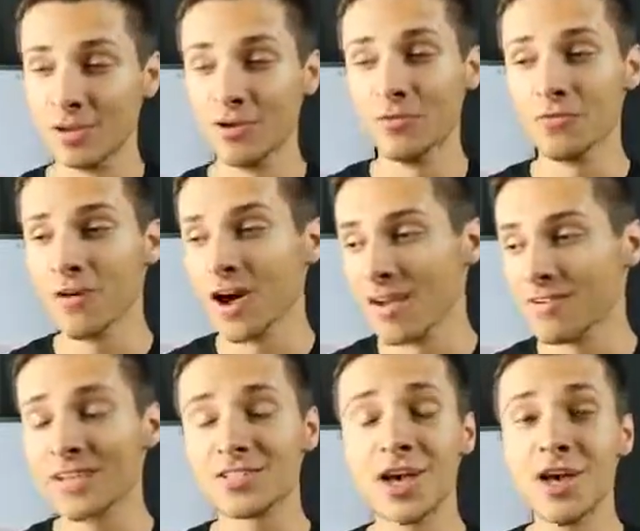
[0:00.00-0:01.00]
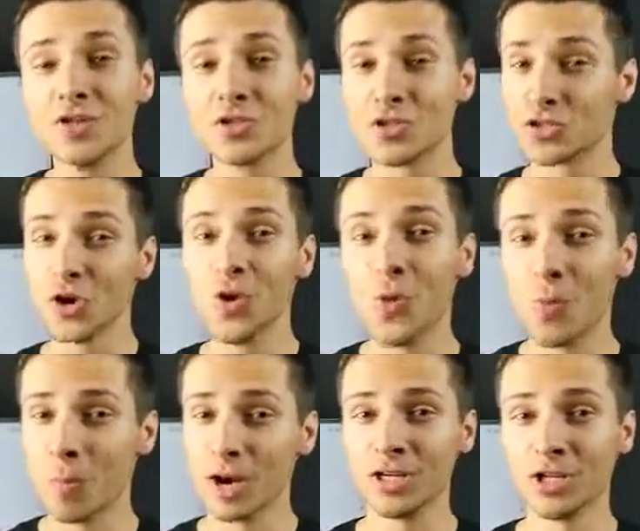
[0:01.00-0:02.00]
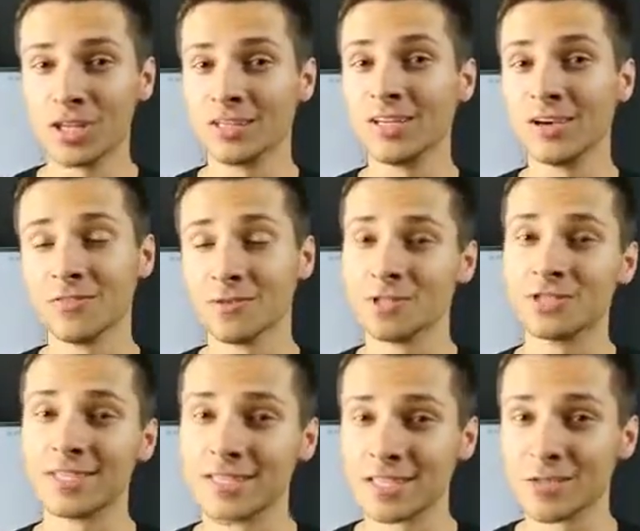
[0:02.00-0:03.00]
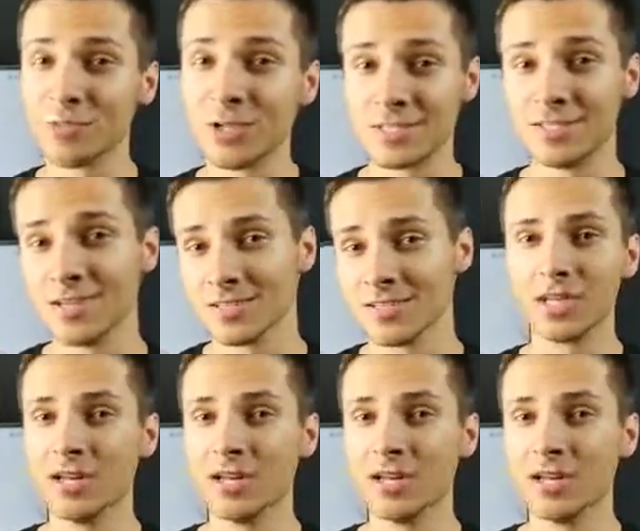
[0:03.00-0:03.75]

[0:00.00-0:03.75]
the Note 5 has so much that the iPhone 6S Plus doesn't.